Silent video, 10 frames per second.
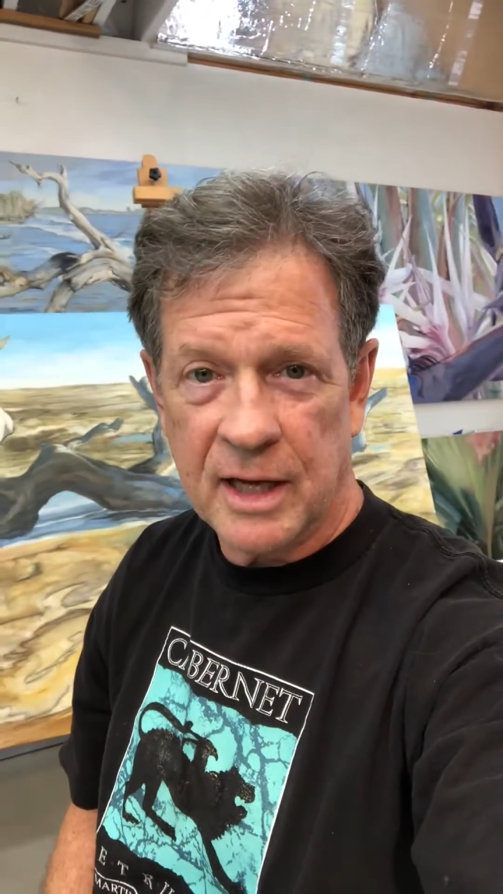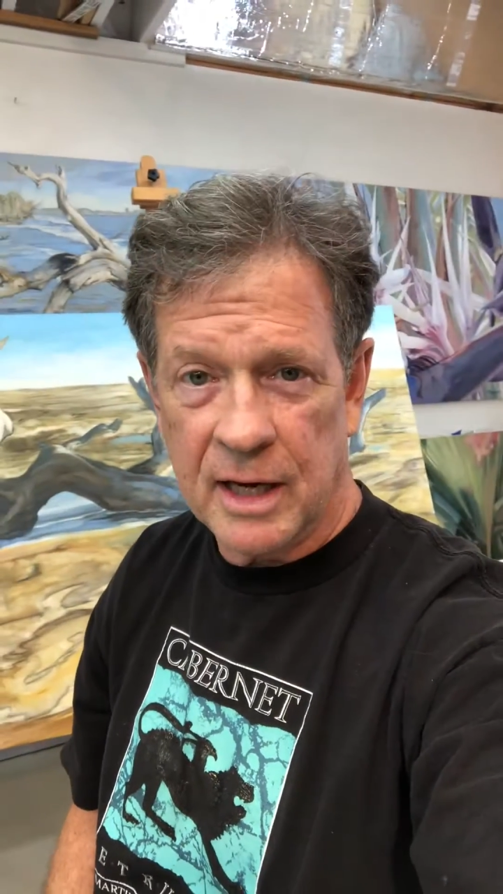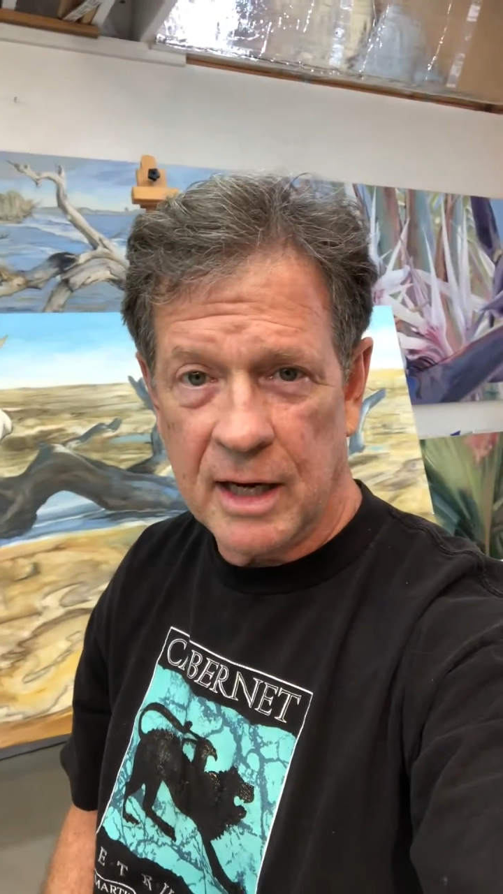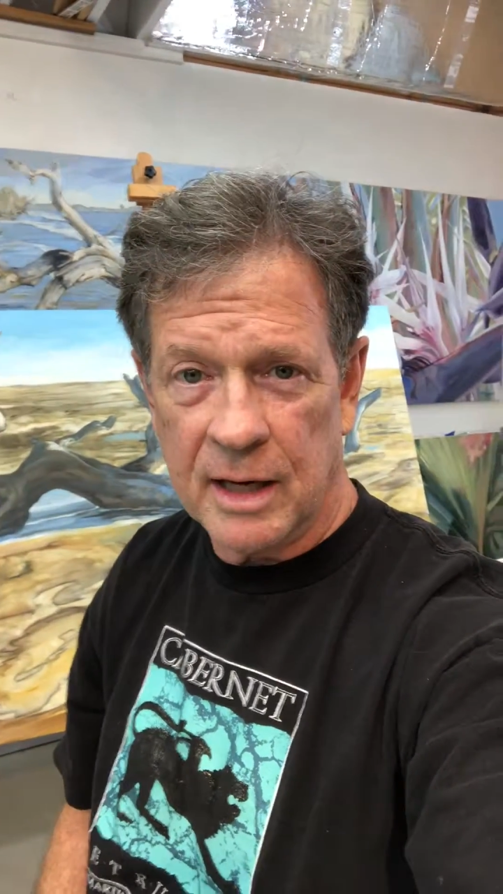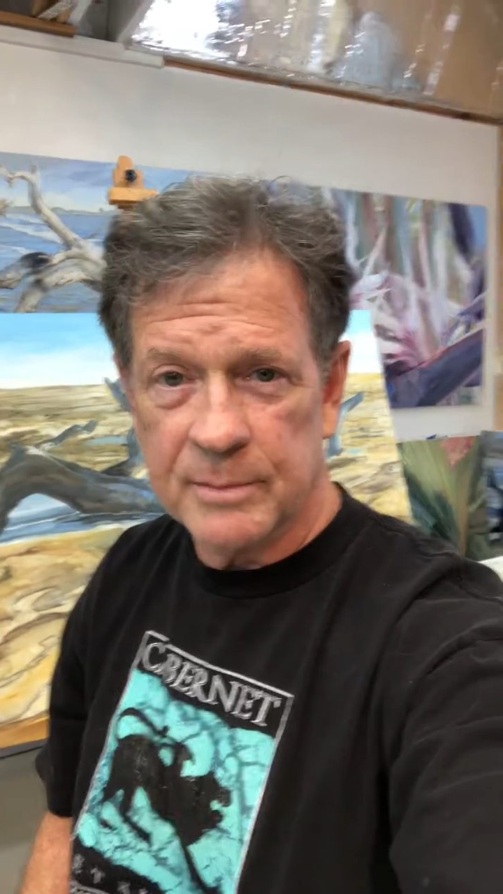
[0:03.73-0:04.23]

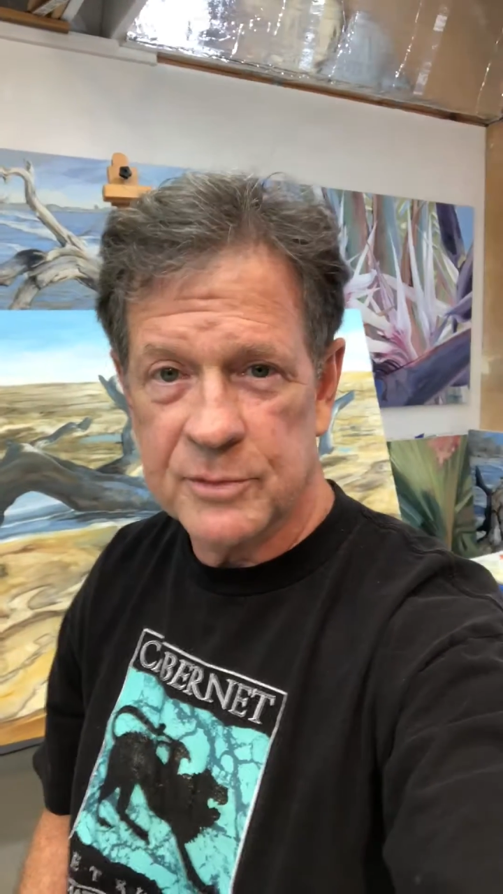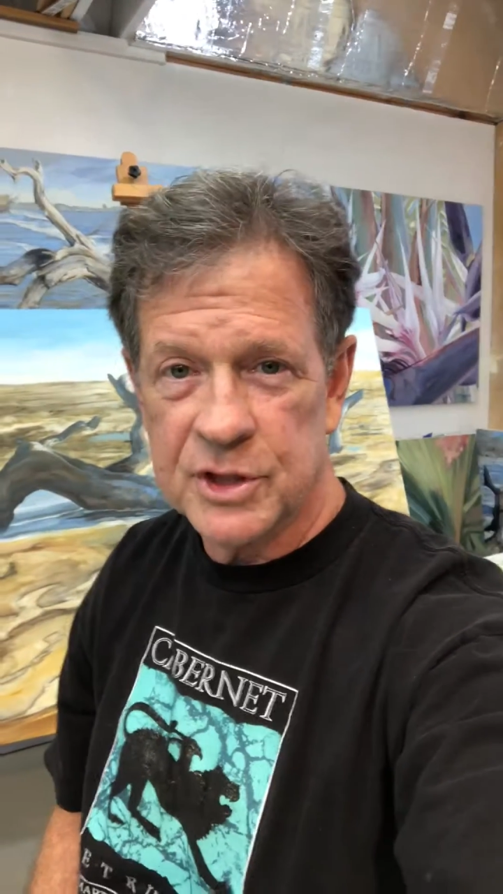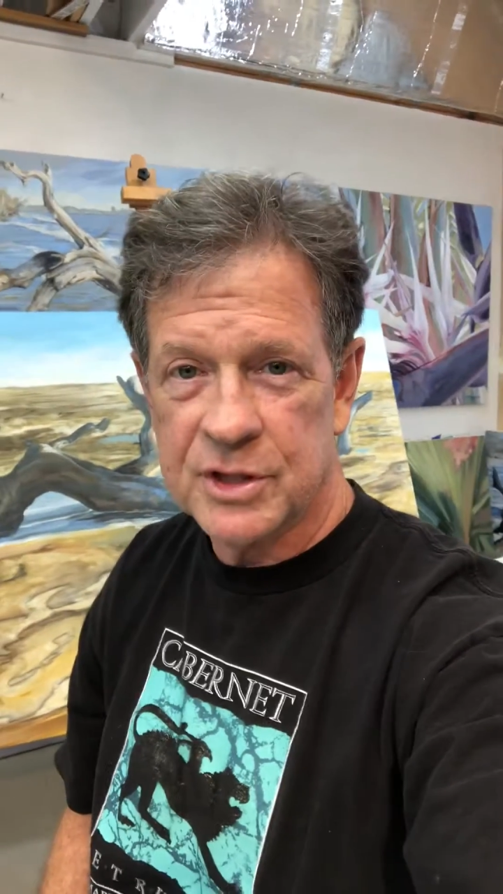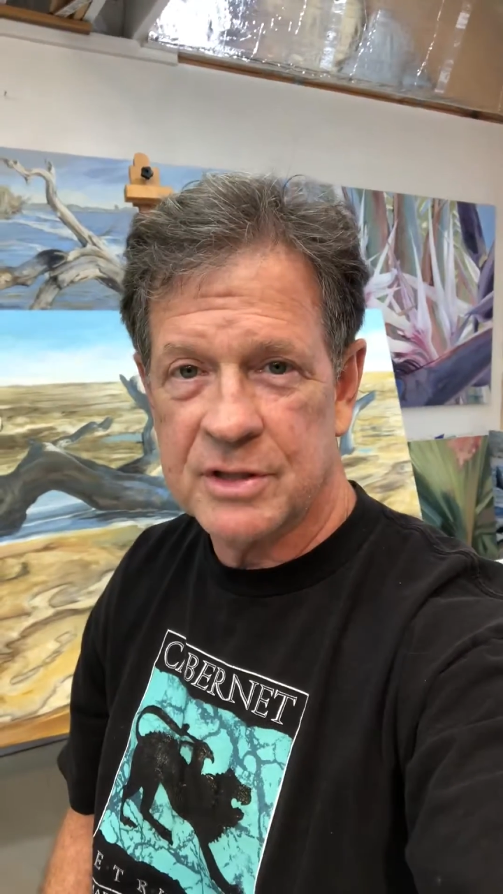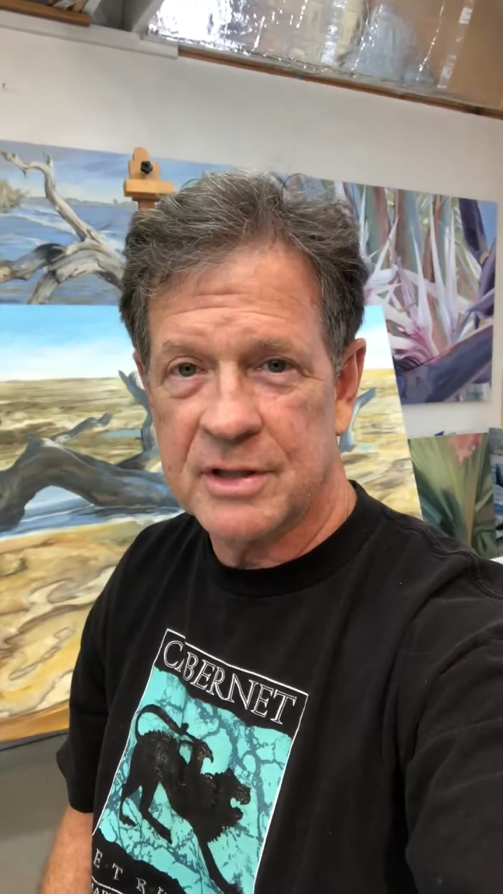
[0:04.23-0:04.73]
and I'm
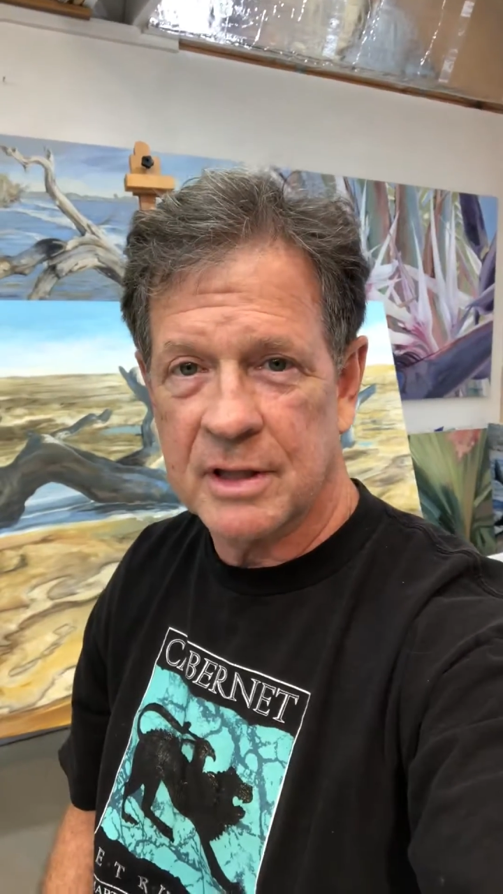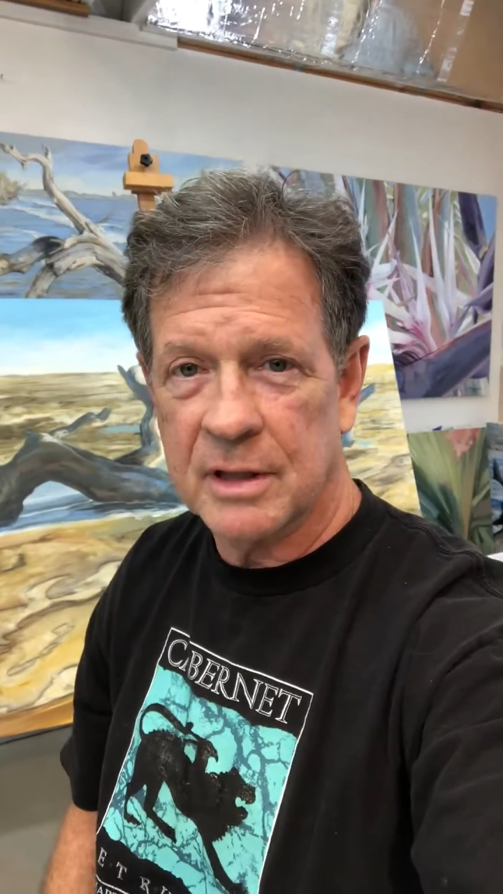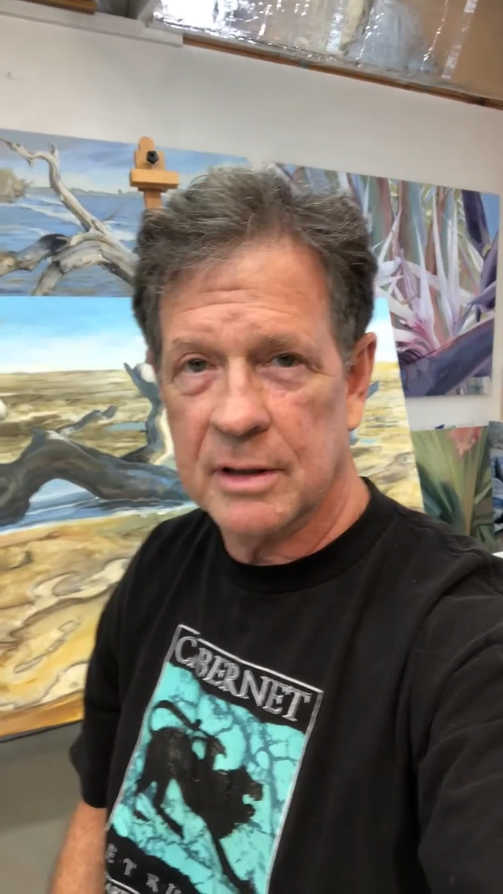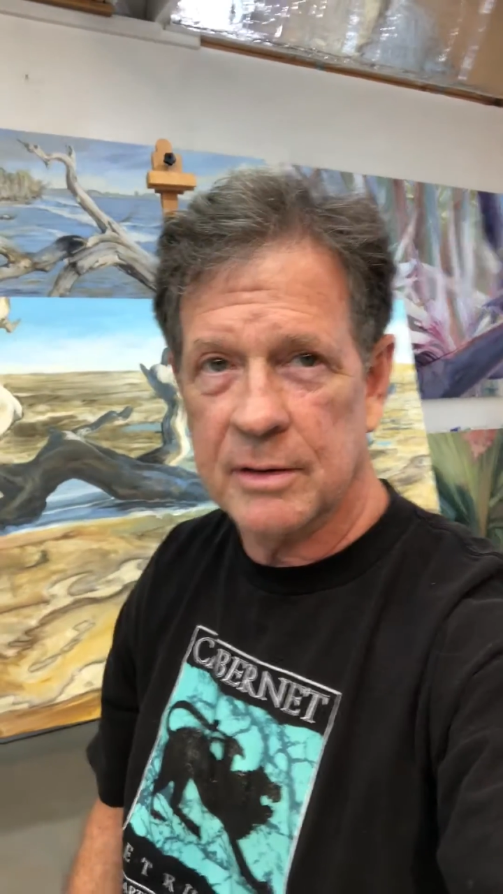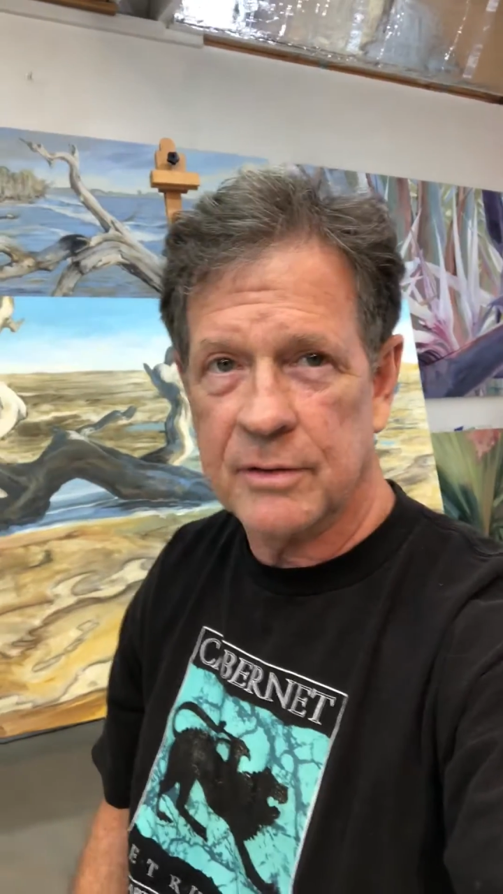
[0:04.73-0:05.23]
just
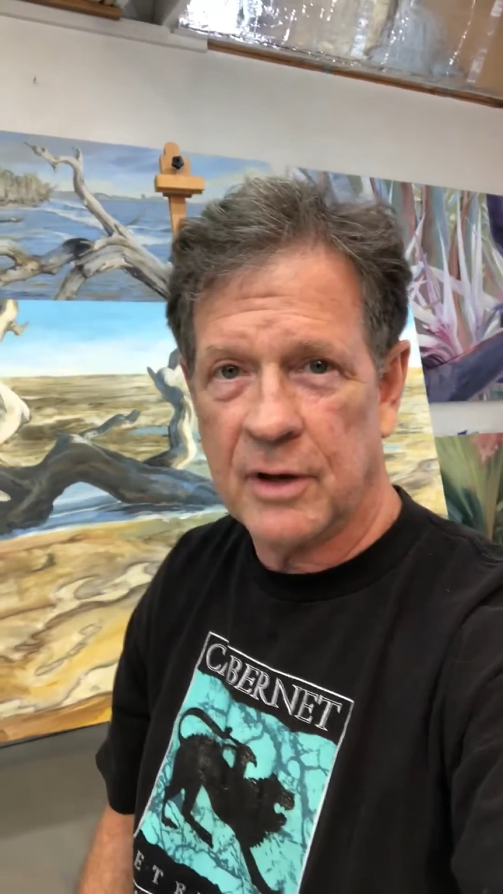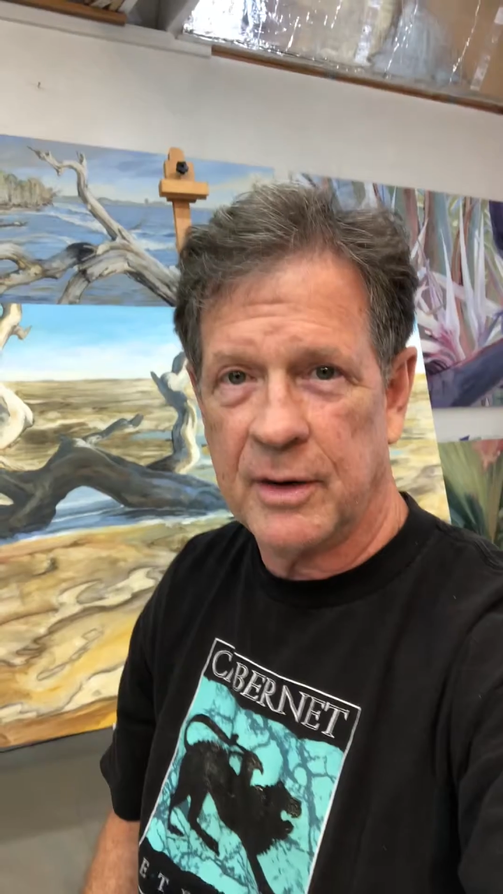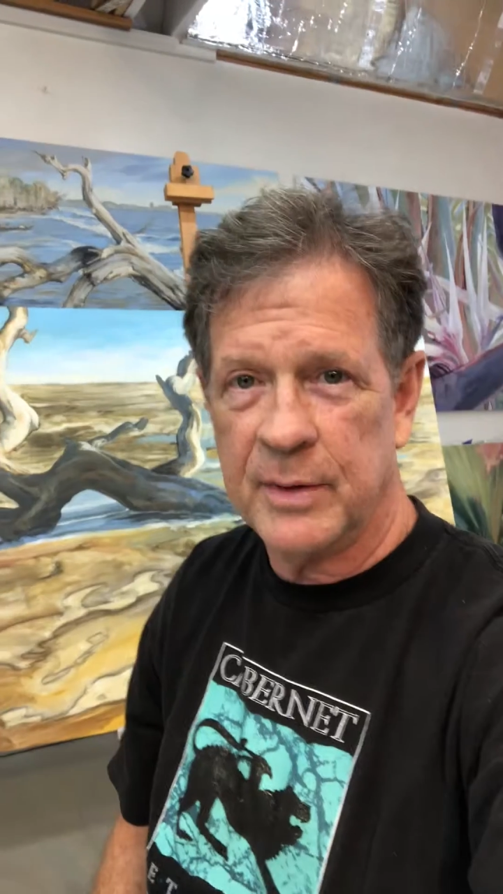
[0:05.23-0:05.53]
thought I